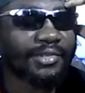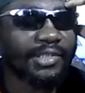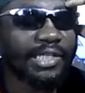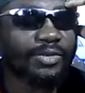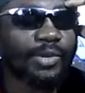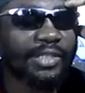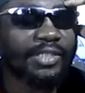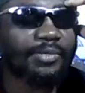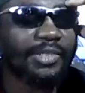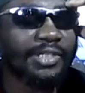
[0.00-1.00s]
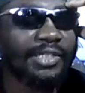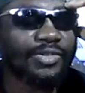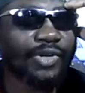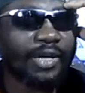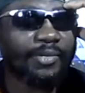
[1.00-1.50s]
That's what is being
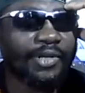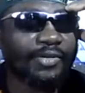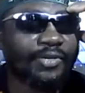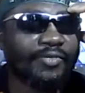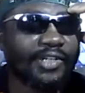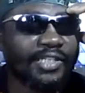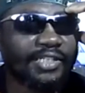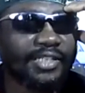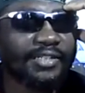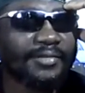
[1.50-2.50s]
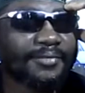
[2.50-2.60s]
described here in Revelation.